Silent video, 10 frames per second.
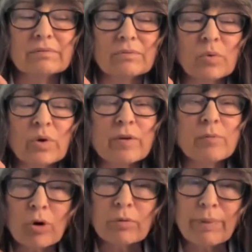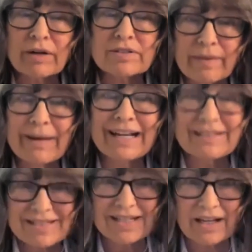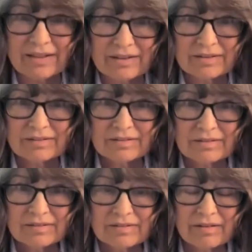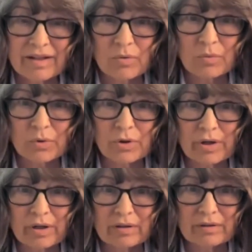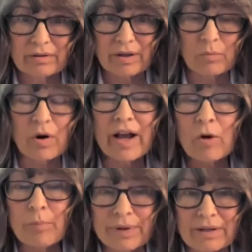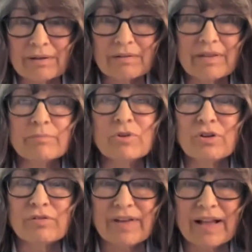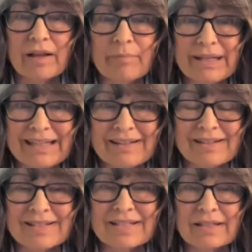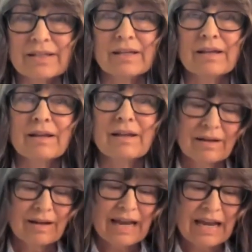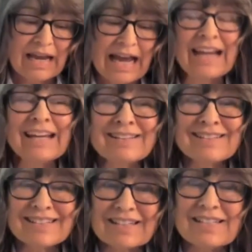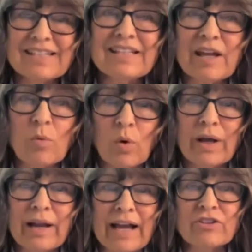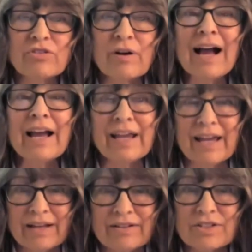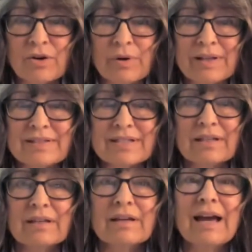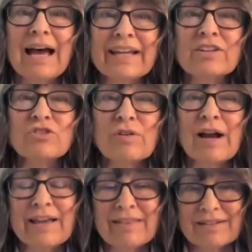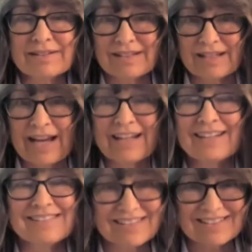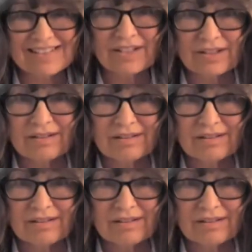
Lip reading: one of the important parts of the mindset that we're helping them to develop is, I can succeed at what I try at. So it's, I can try this and I can succeed.